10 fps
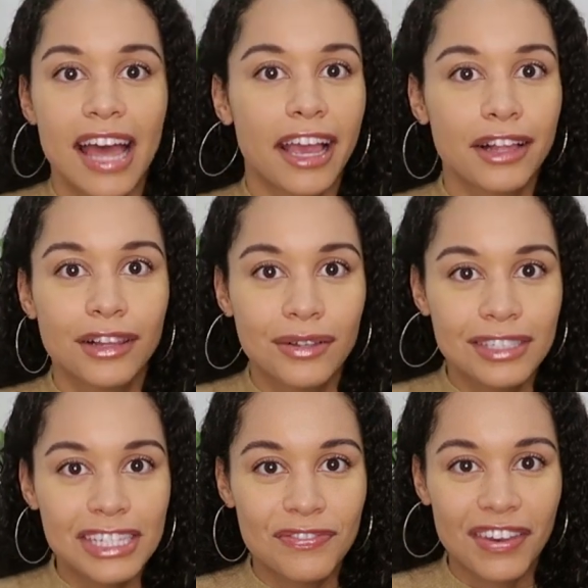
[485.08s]
that
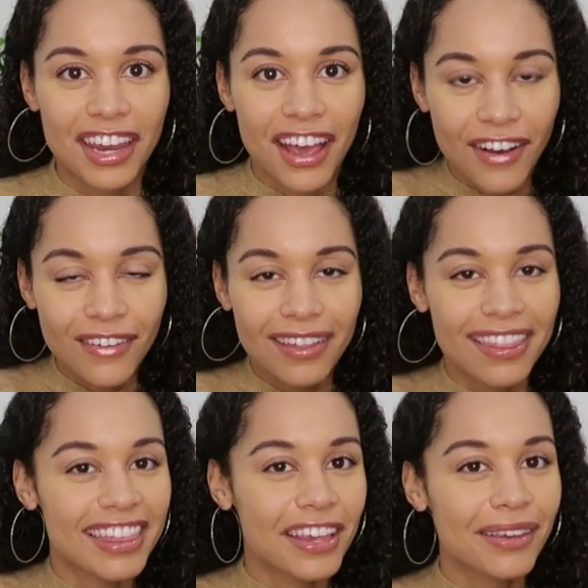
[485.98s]
concludes this video.
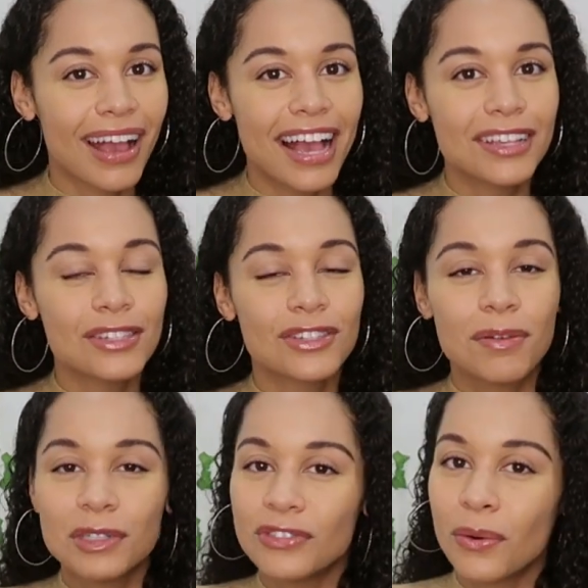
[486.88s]
Thank you guys so
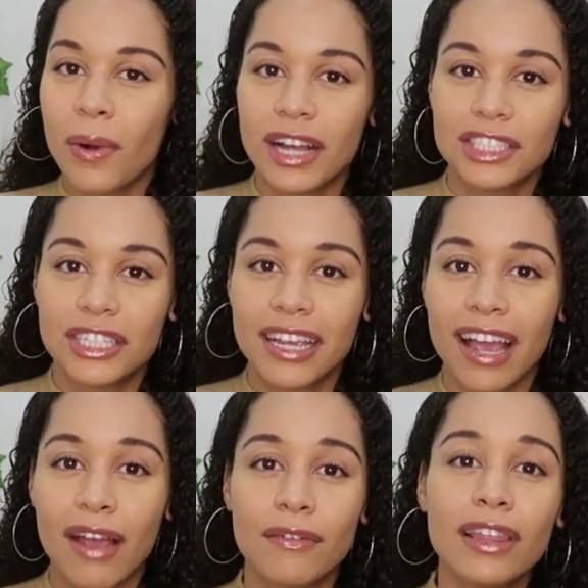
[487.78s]
much for
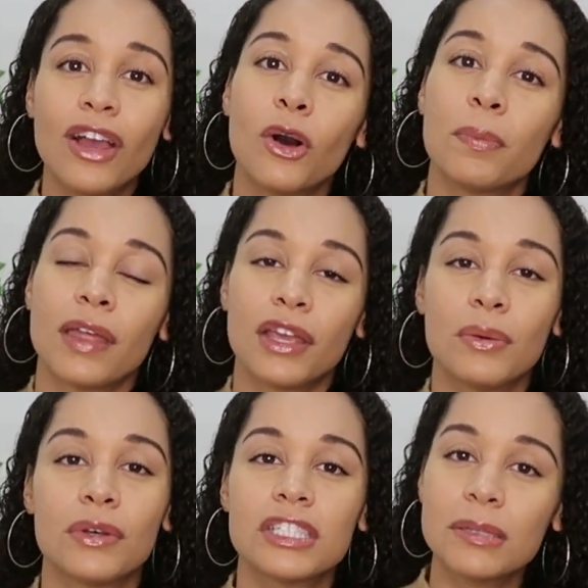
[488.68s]
watching. I really hope that
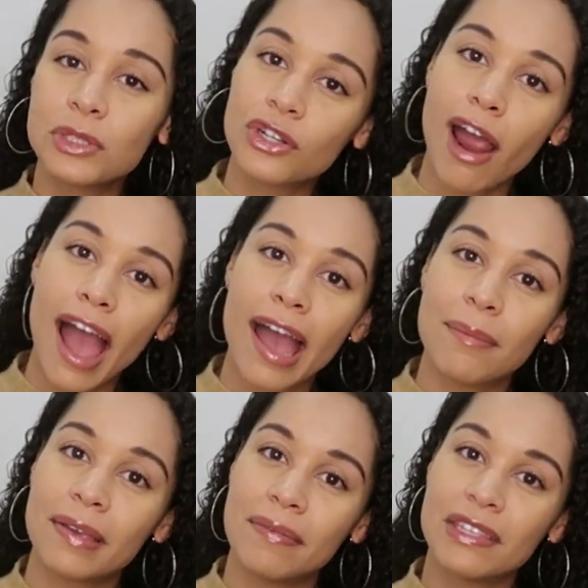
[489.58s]
you will
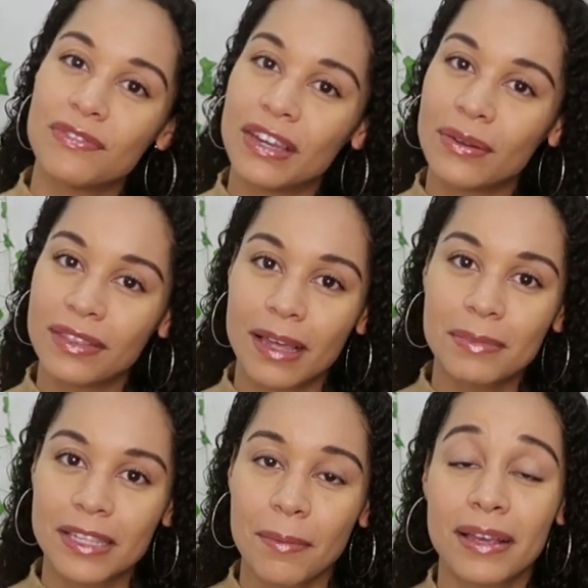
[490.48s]
subscribe, give this video a
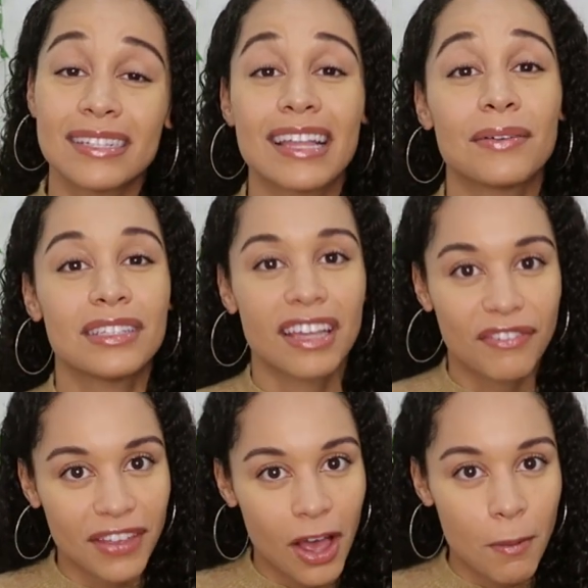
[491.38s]
thumbs up, because that will
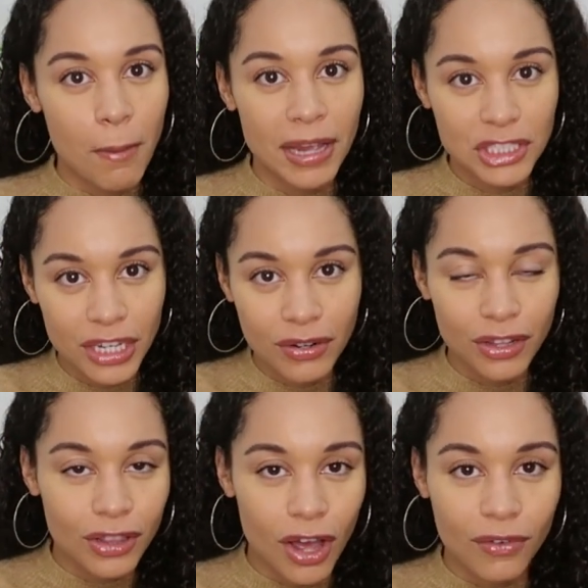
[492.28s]
definitely help out my
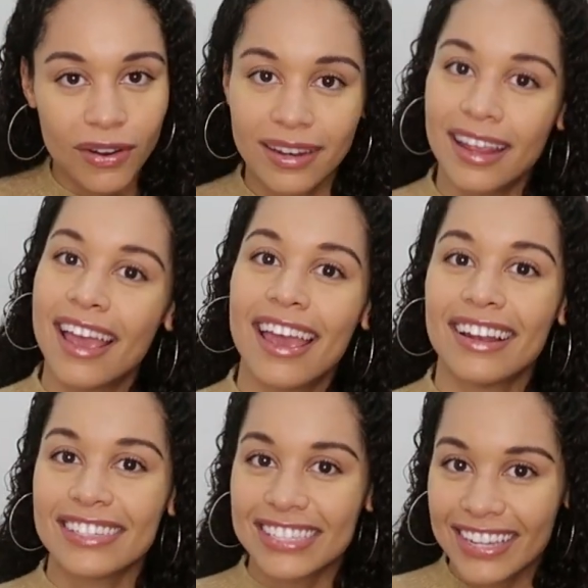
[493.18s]
channel in the long run.
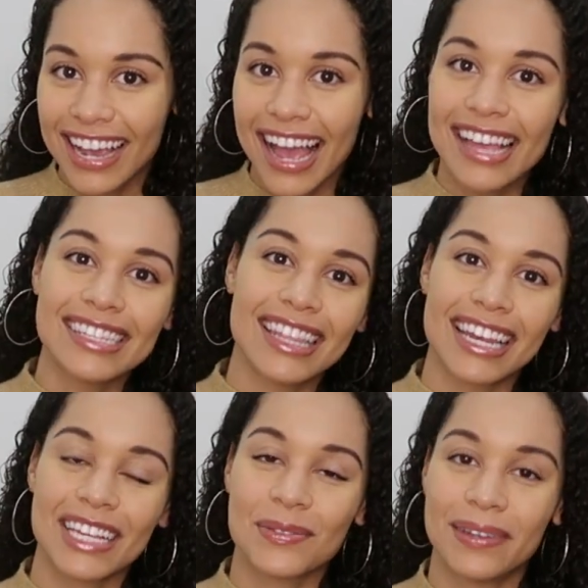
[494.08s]
And I'll see you guys in the
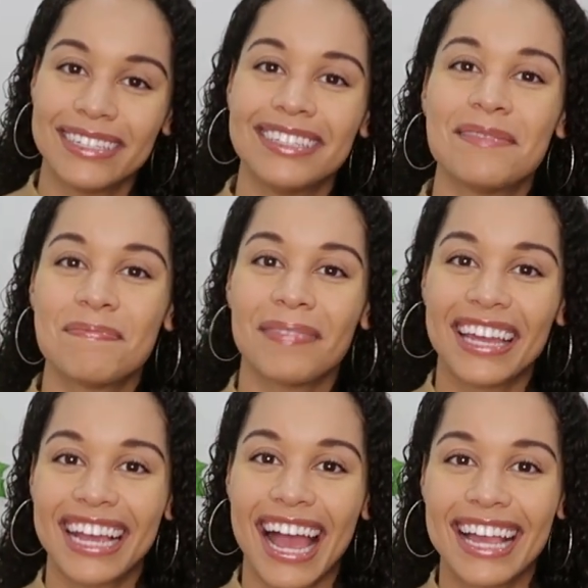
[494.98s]
next one.
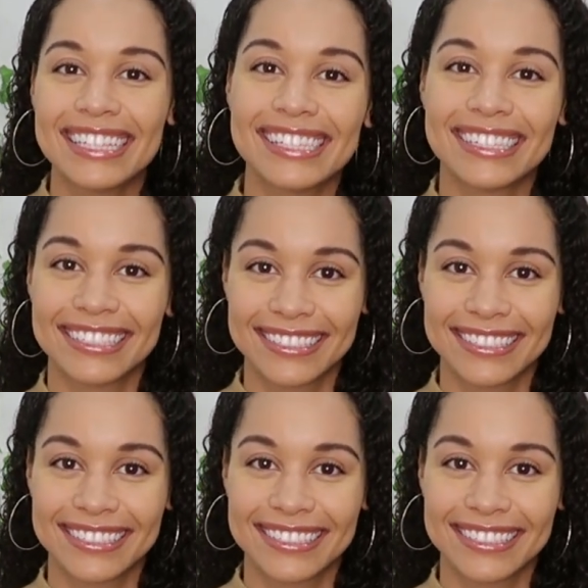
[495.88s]
Bye, you guys.